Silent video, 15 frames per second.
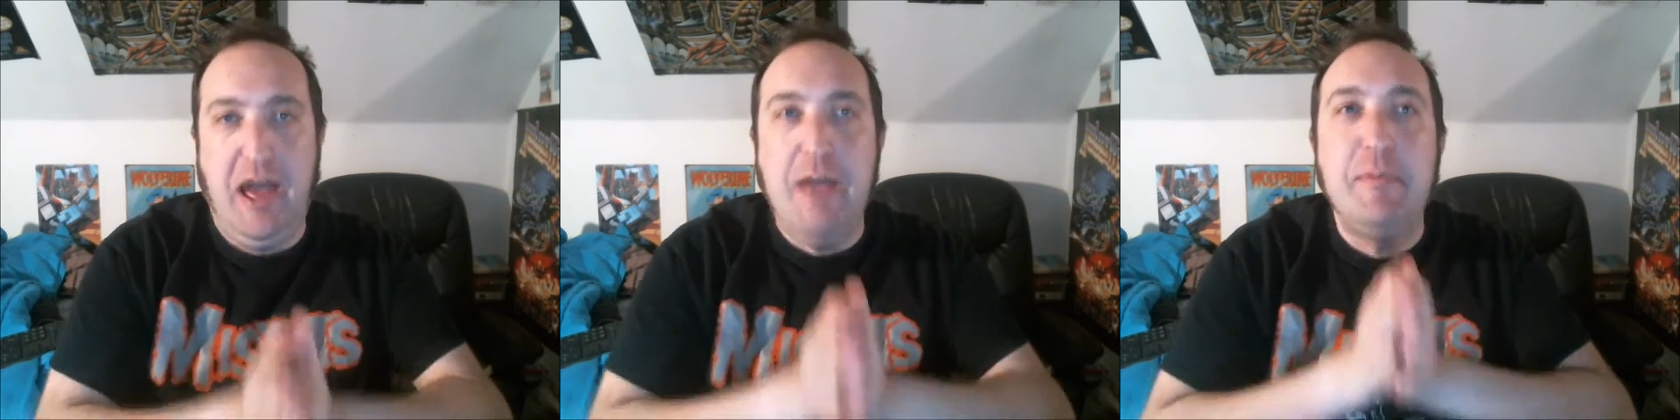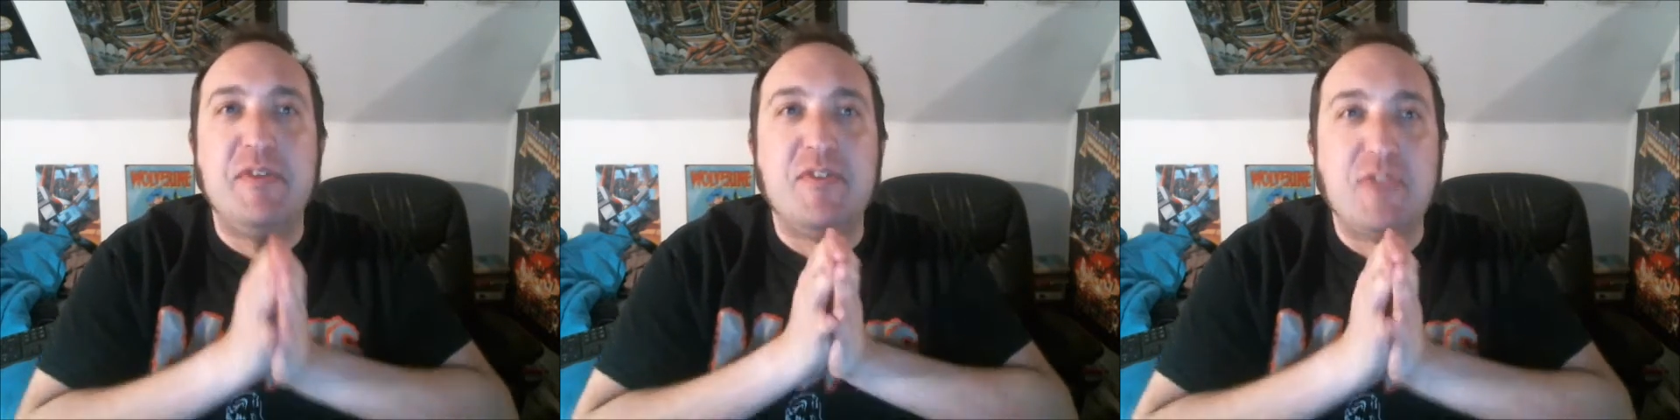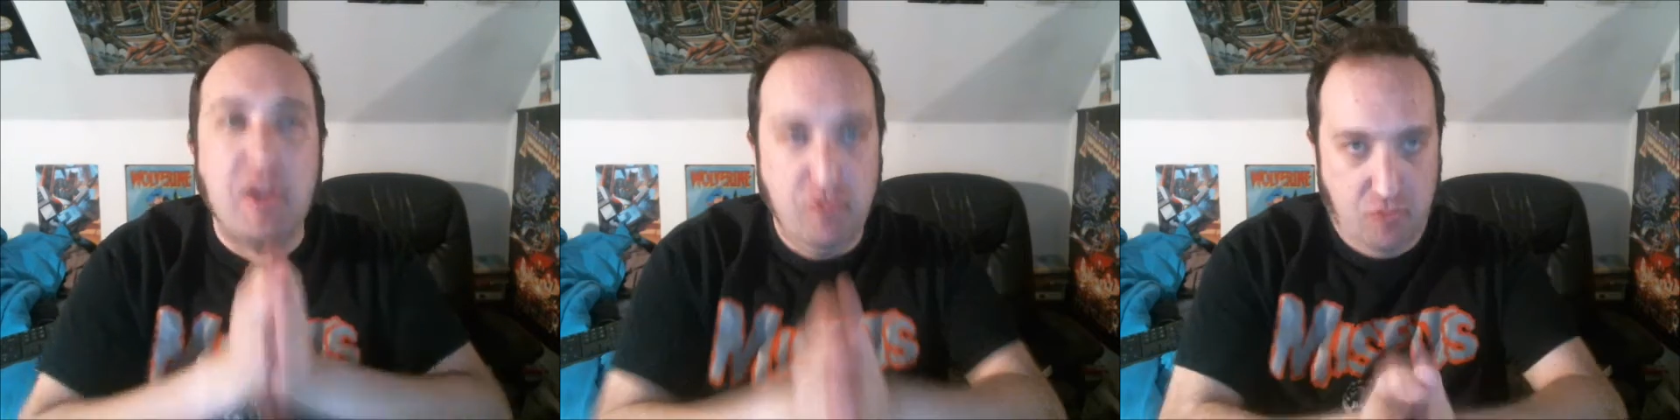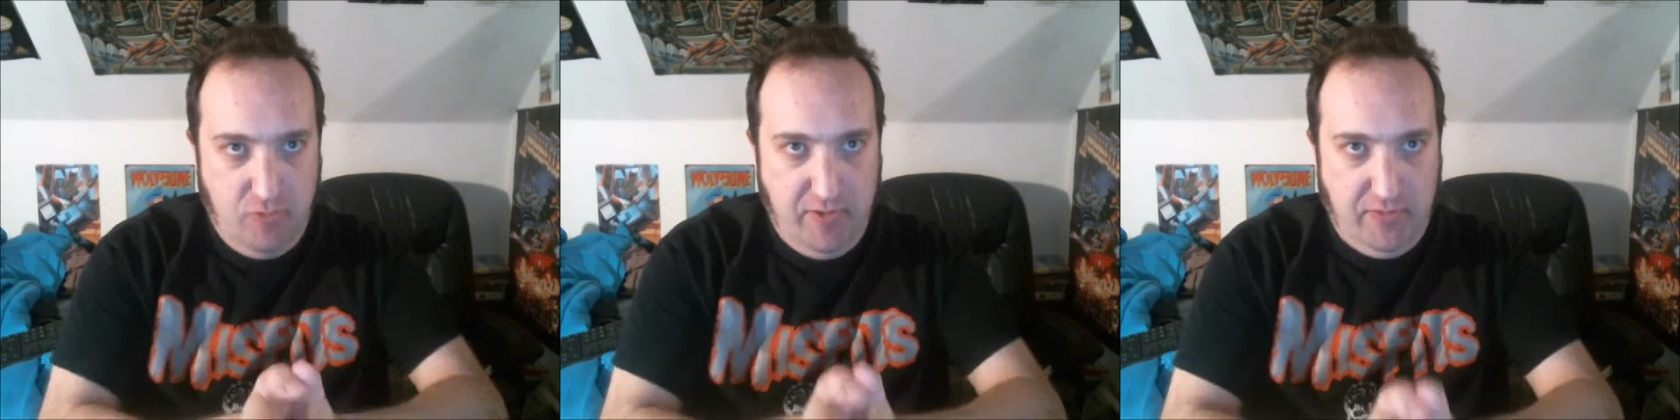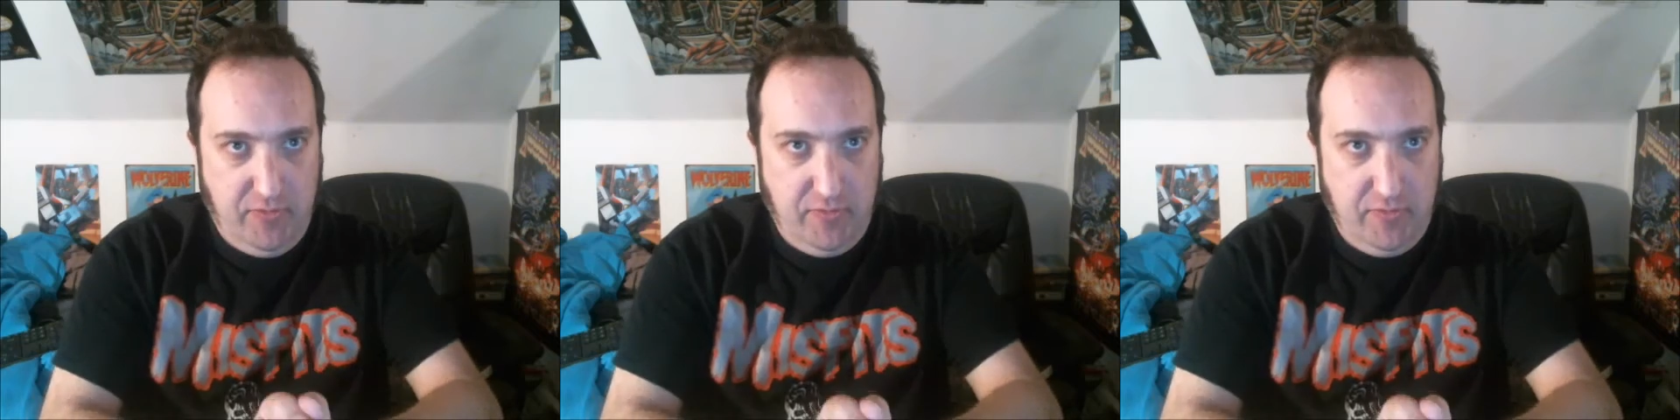am a
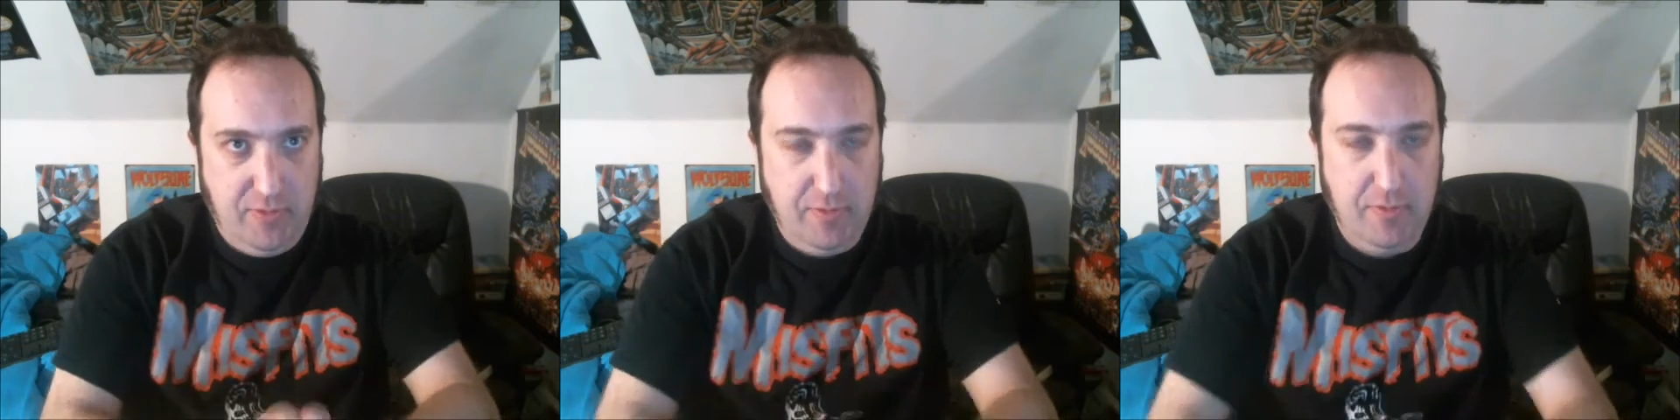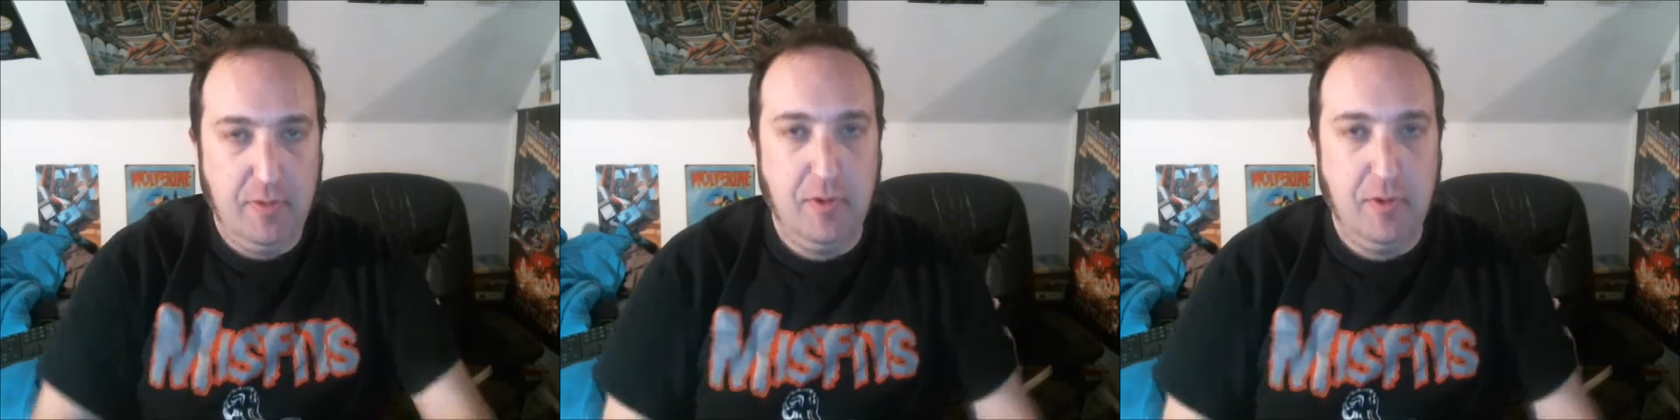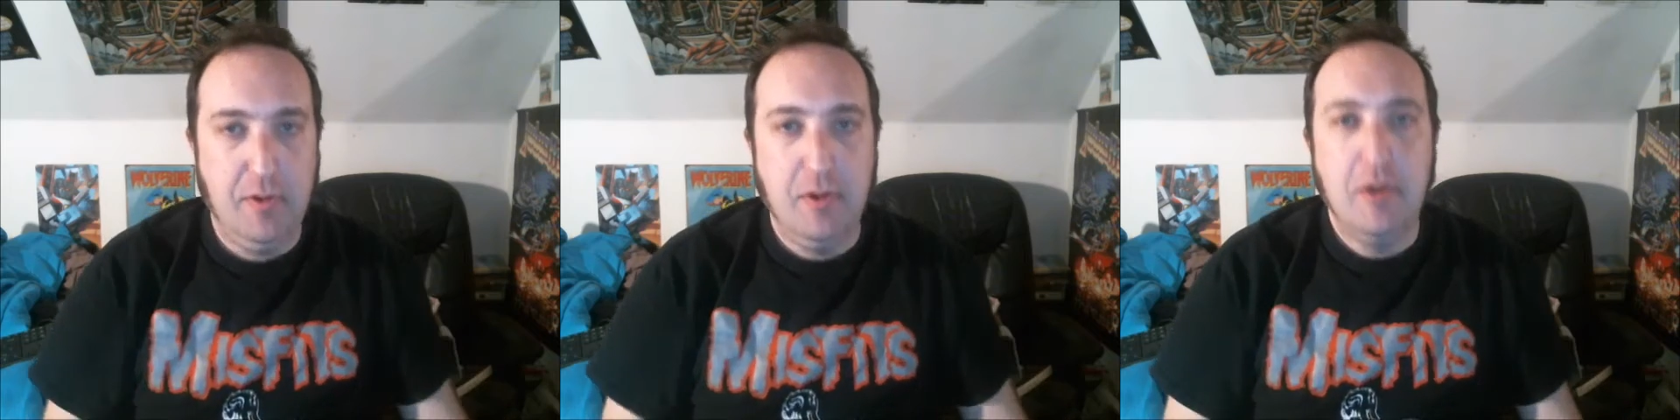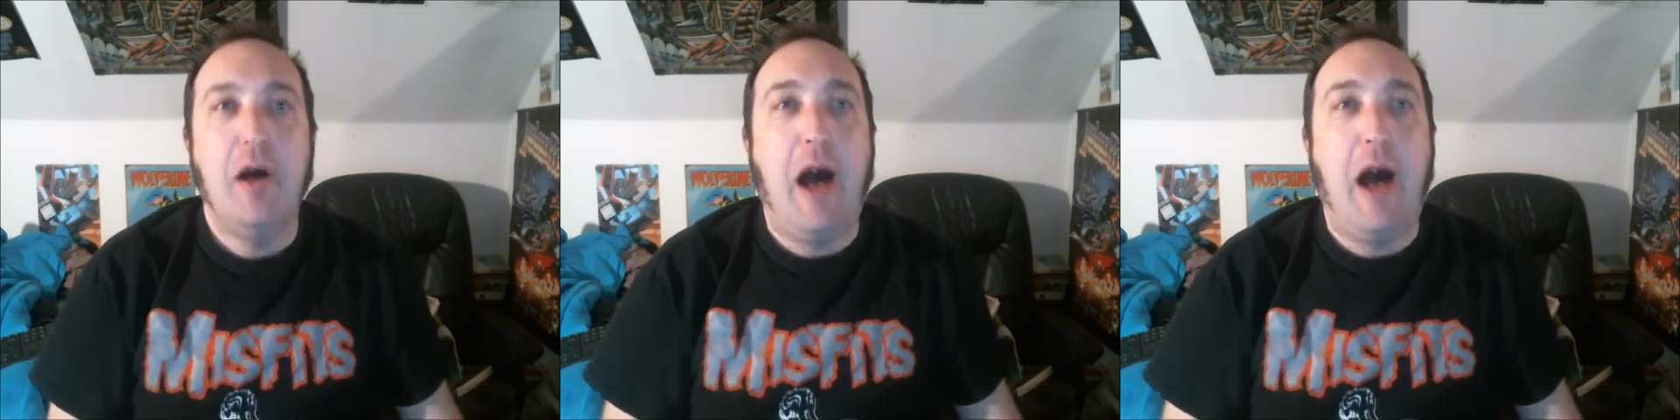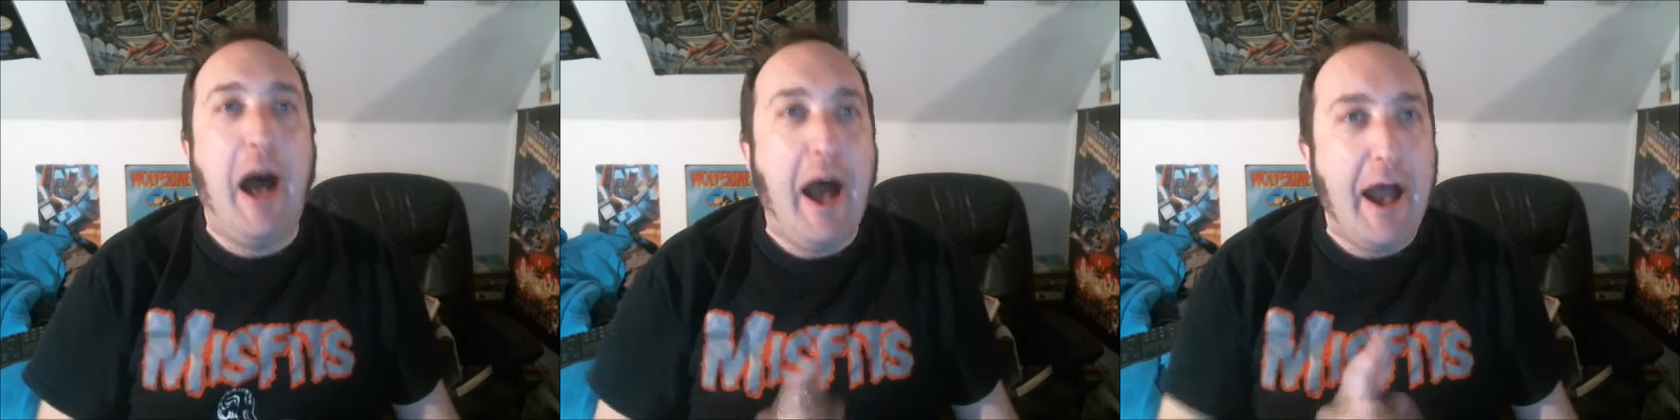centrist.
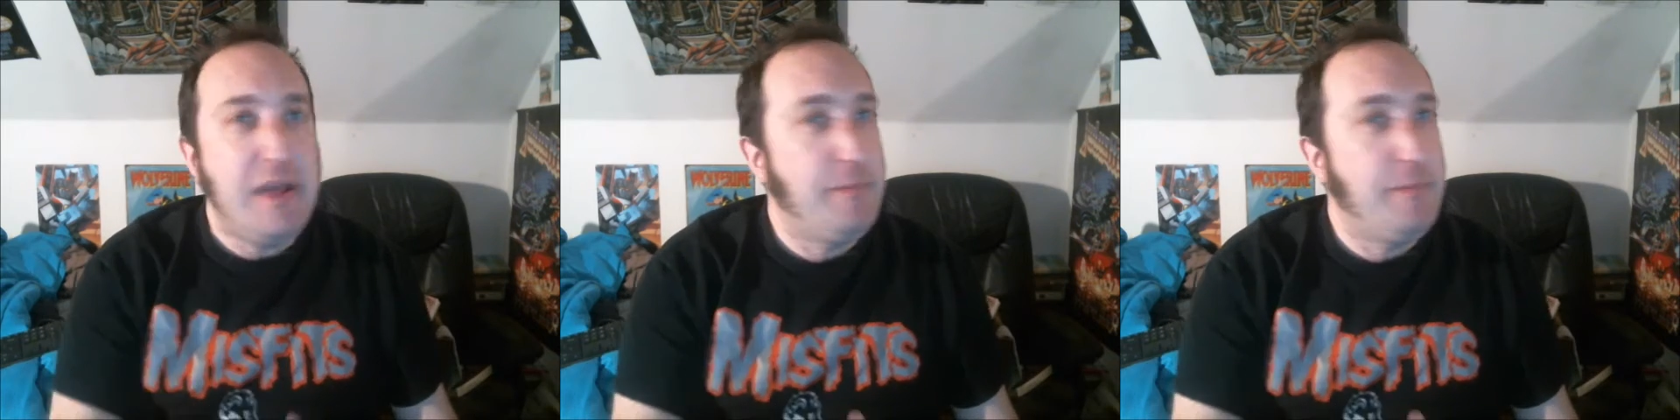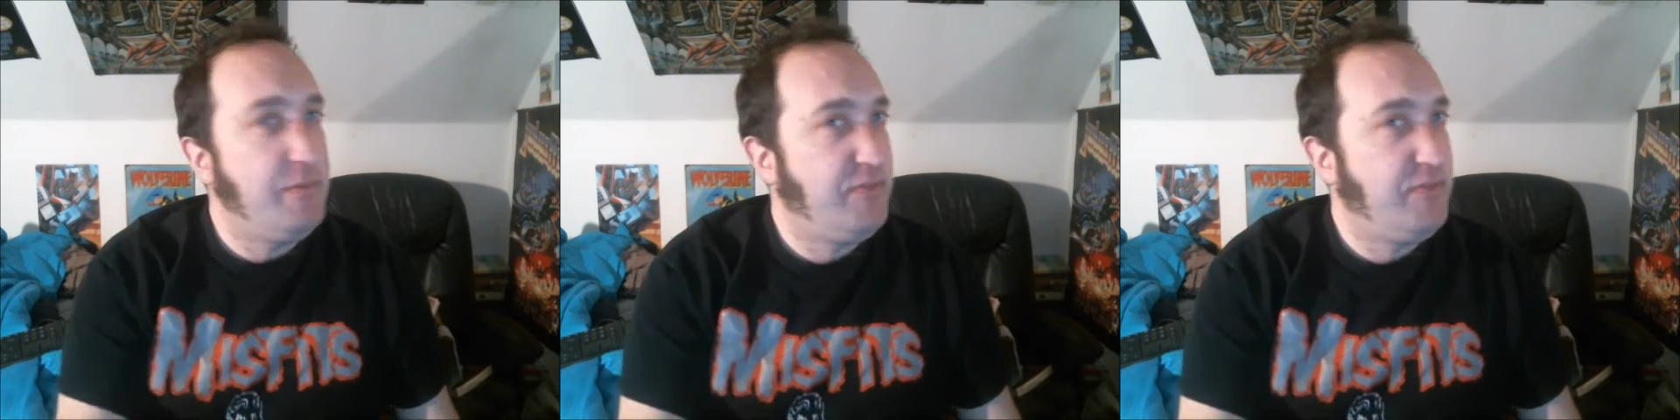You